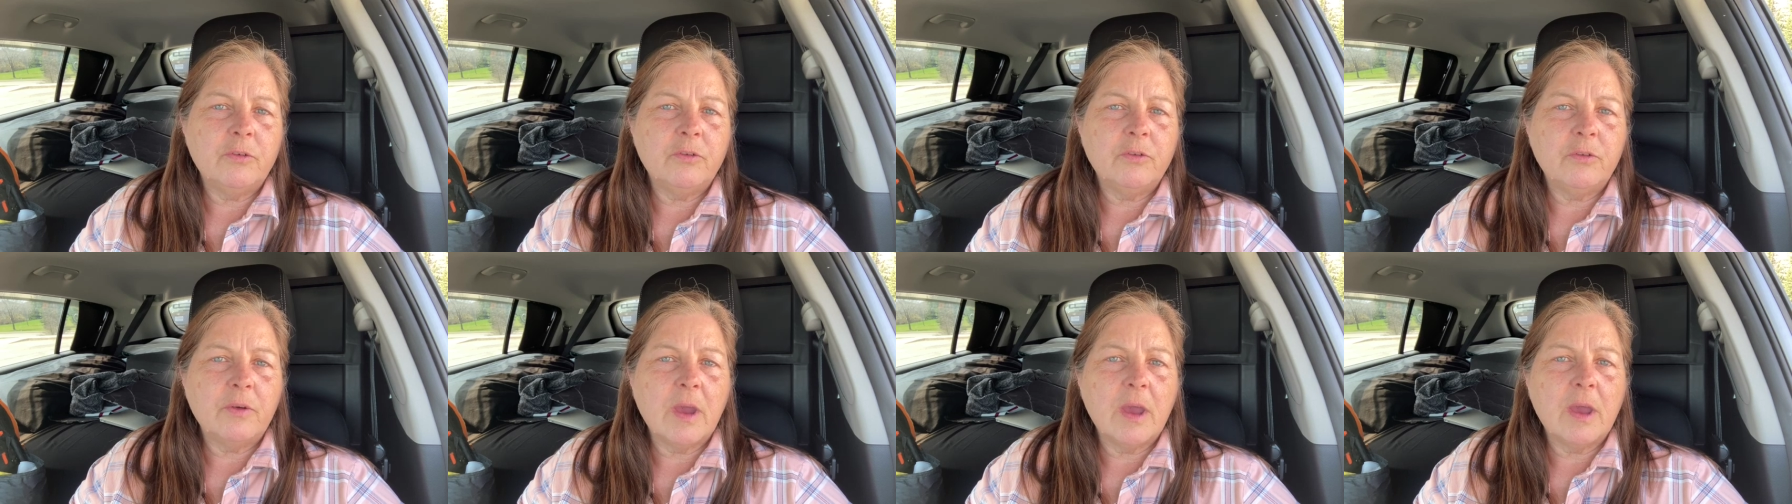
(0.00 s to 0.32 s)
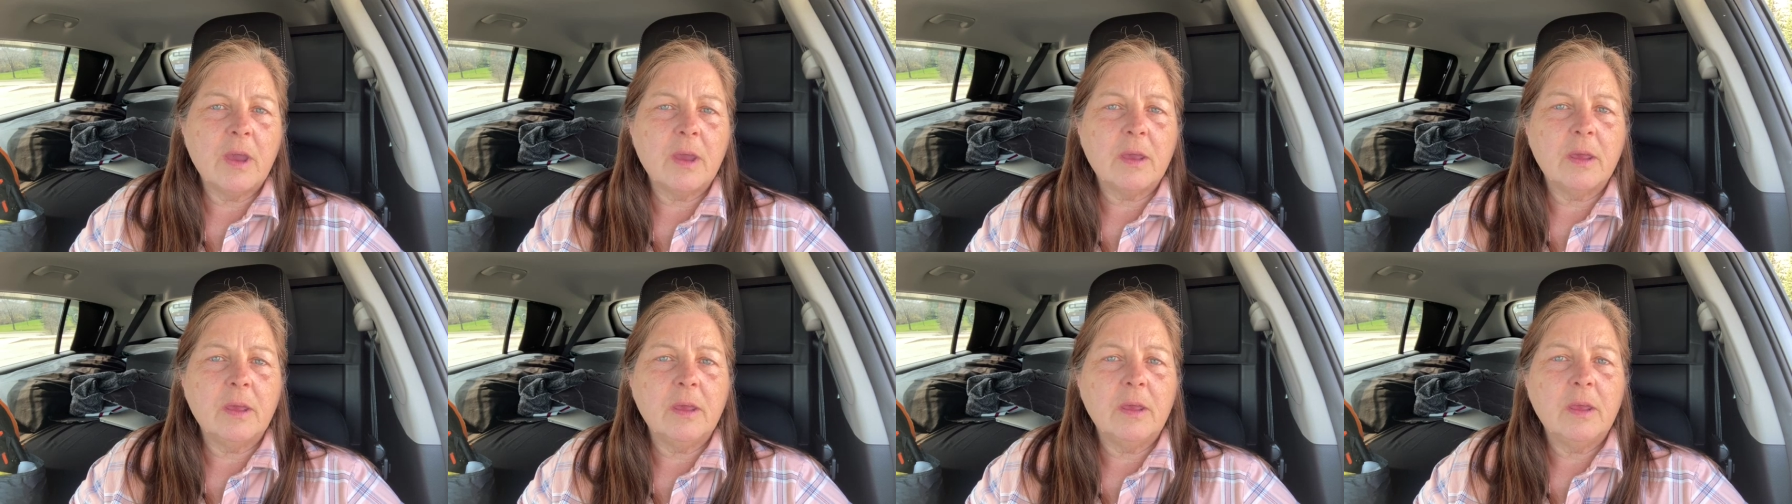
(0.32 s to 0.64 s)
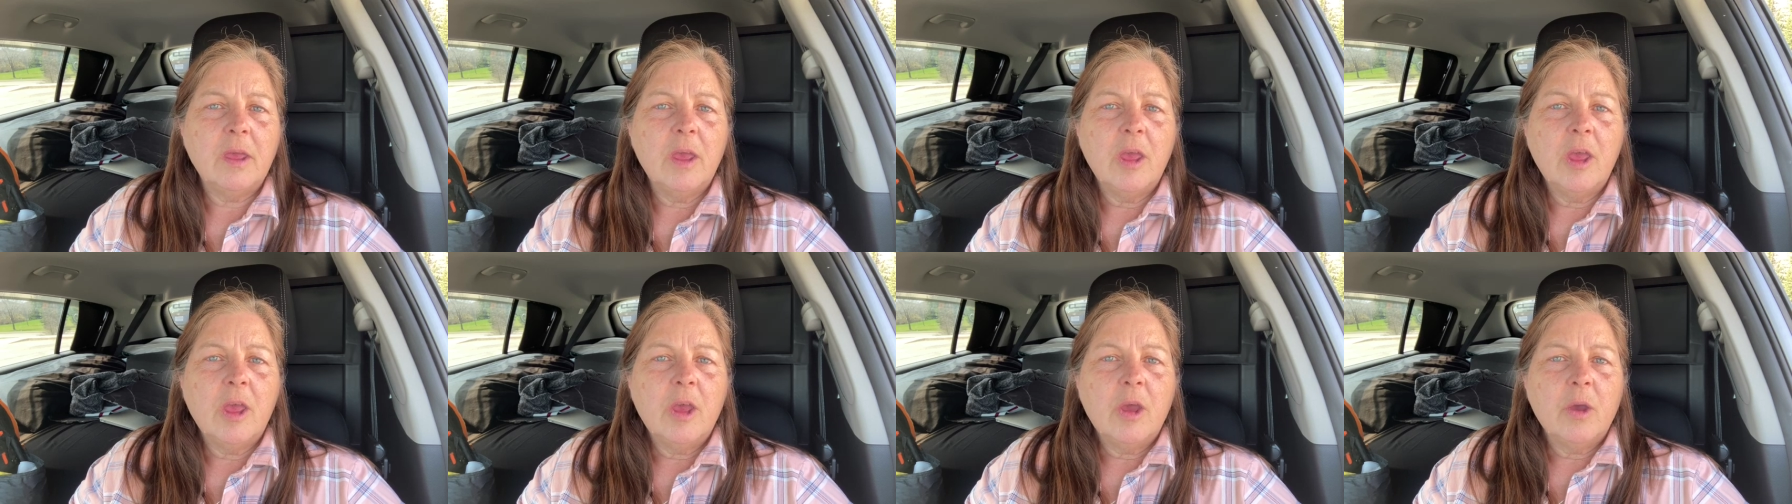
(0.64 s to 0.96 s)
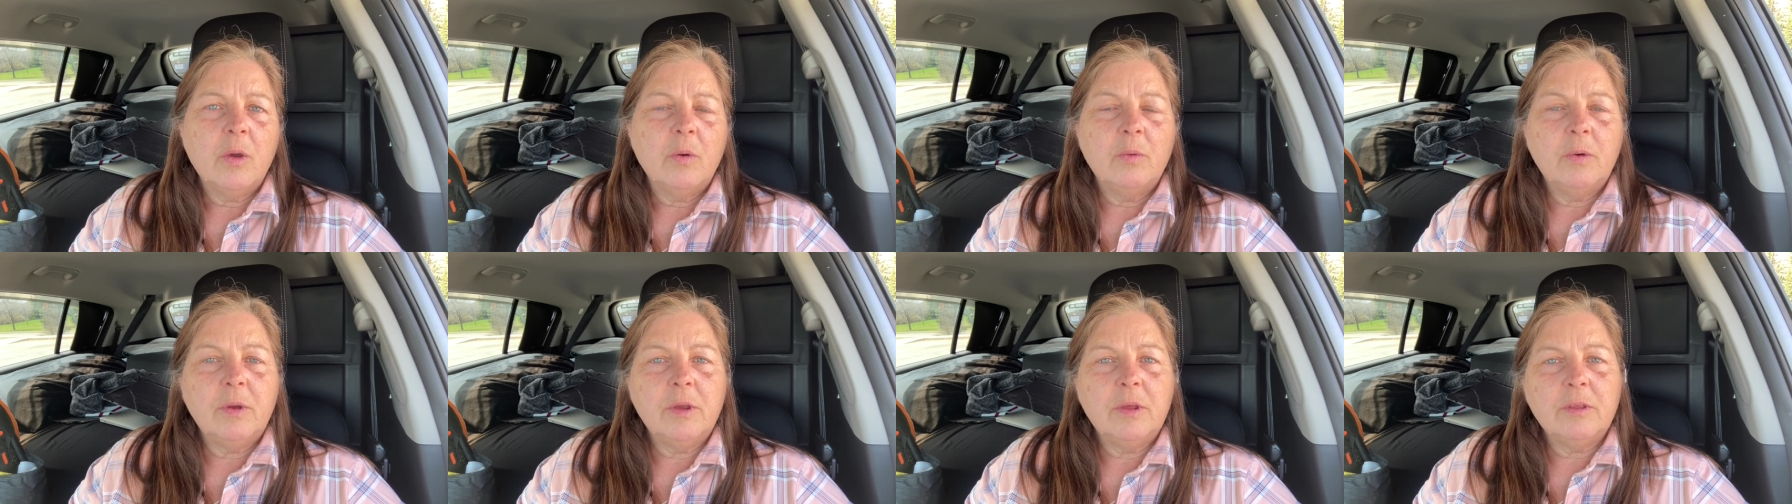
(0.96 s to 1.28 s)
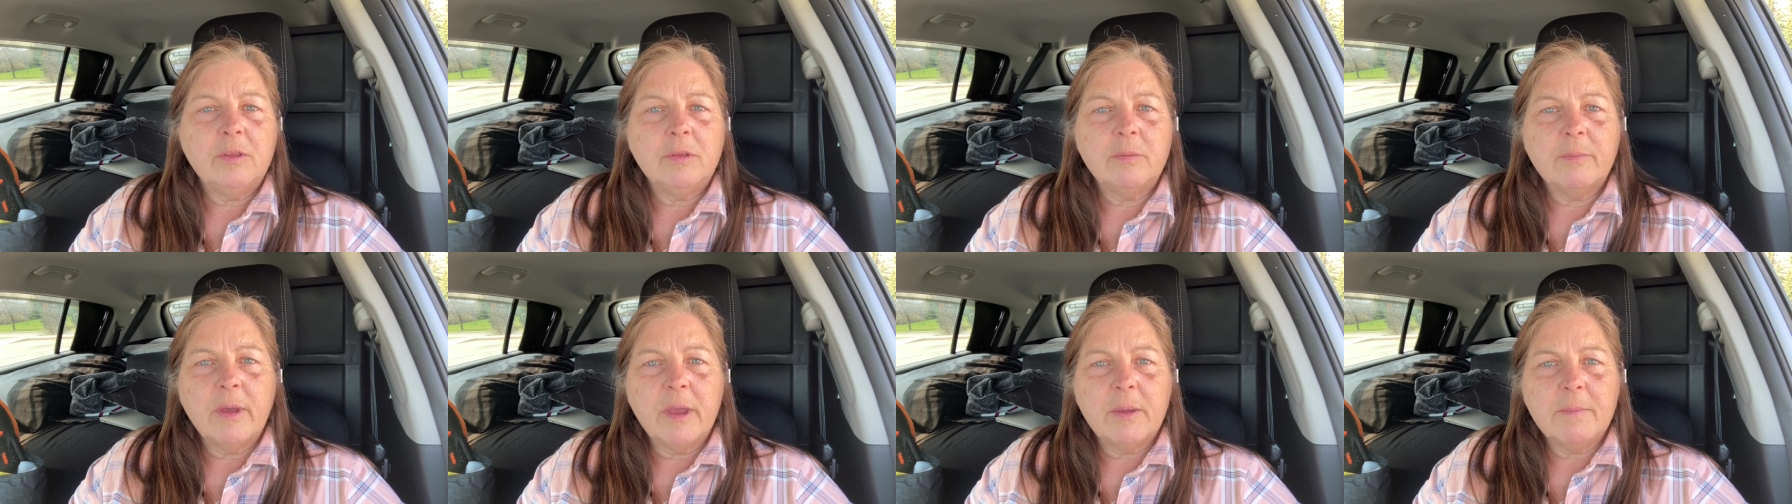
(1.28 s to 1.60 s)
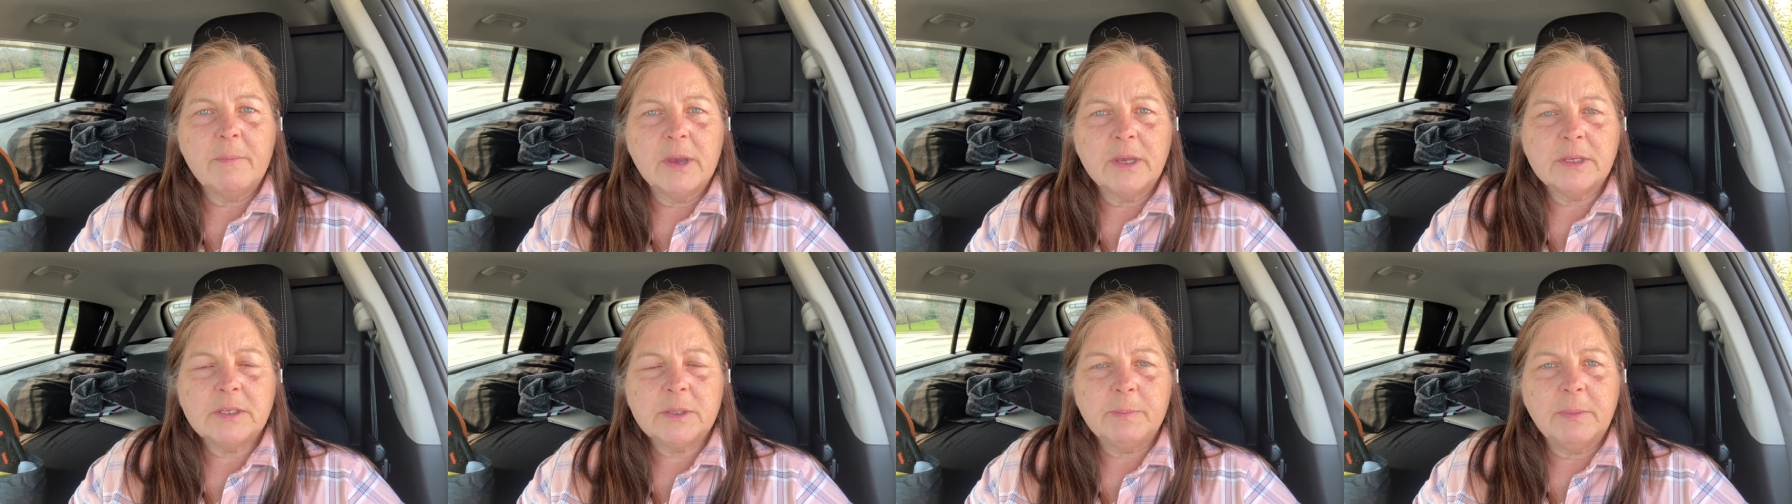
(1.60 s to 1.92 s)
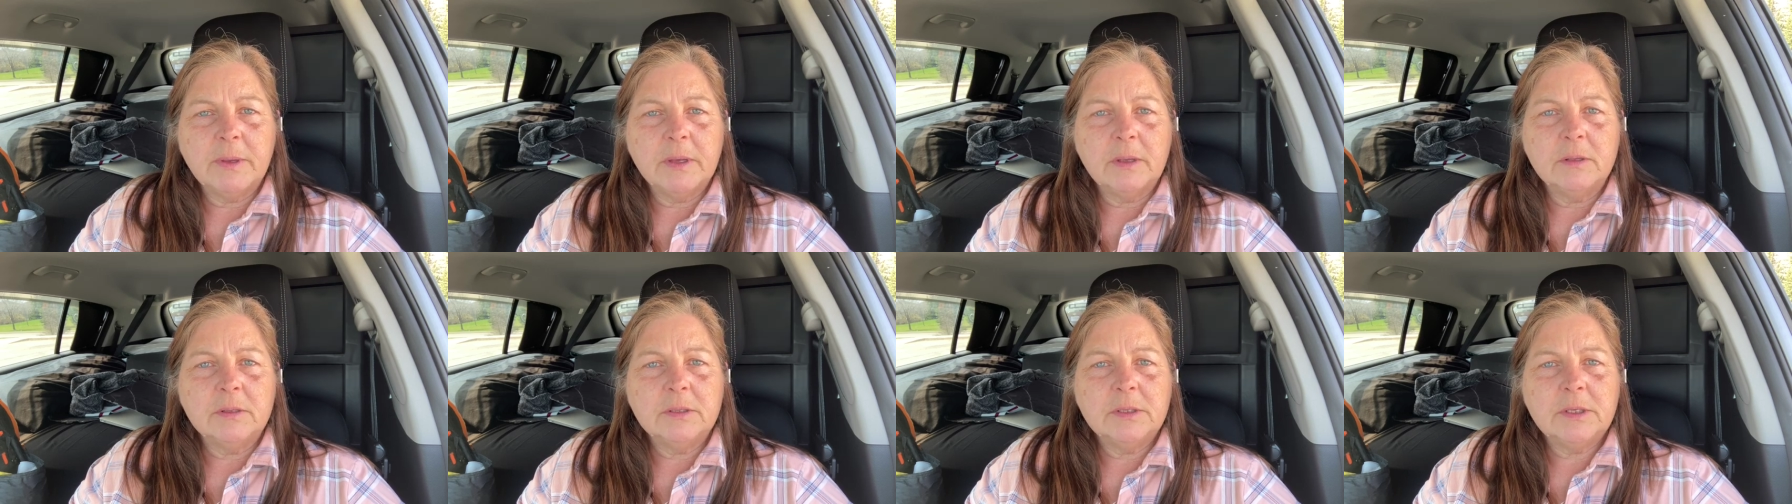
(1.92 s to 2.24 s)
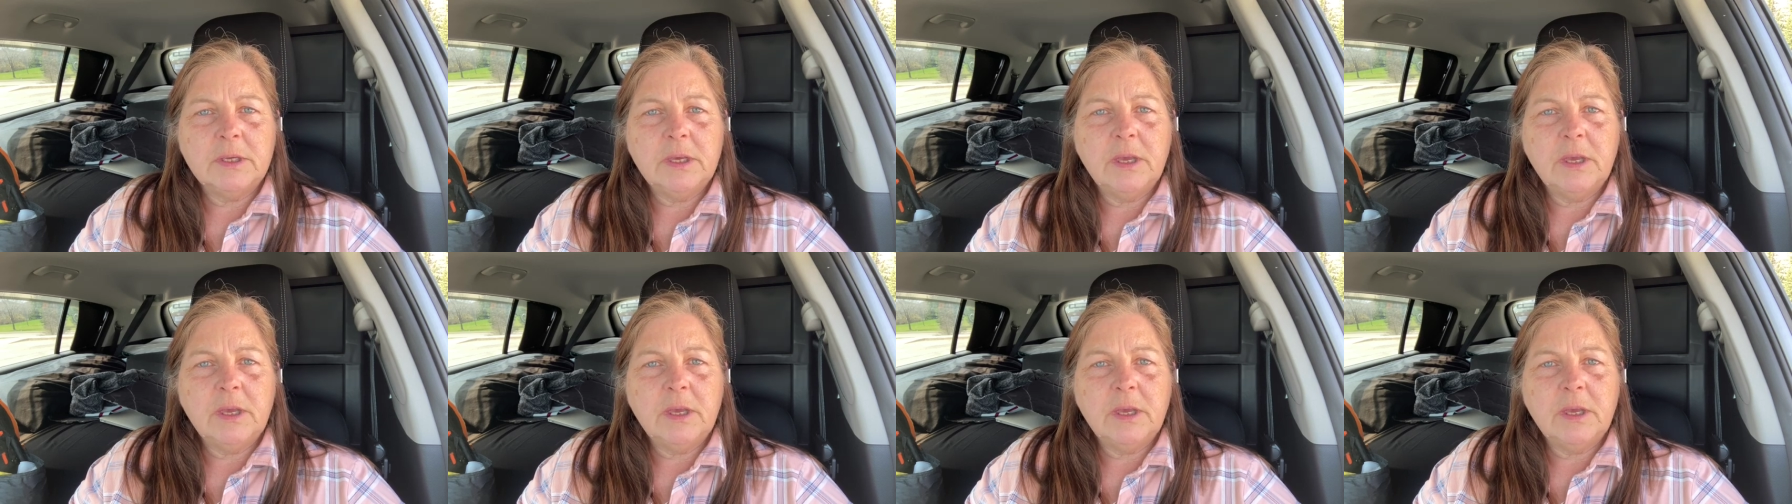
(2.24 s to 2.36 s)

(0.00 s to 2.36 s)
track with my bus build.